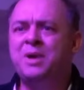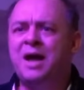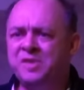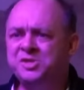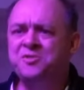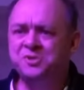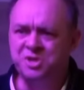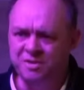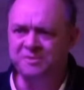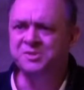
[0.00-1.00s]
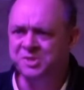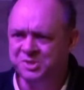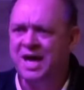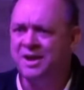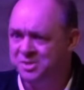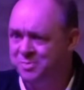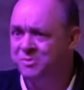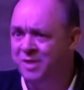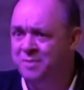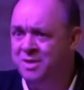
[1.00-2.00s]
But obviously, there's a difference in status
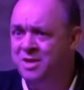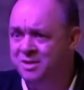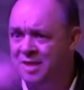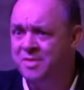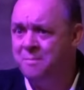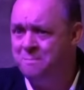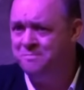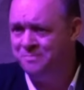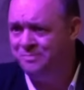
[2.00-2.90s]
between me and them.